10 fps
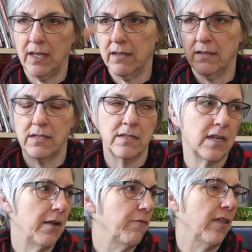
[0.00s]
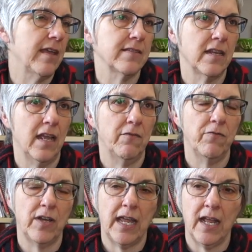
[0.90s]
and then time flies, and I
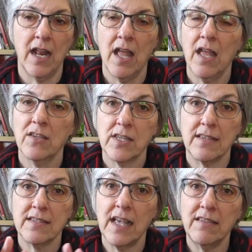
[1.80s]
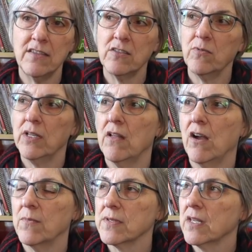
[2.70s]
forget it. So I'd set these 3
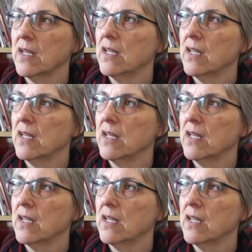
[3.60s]
alarms.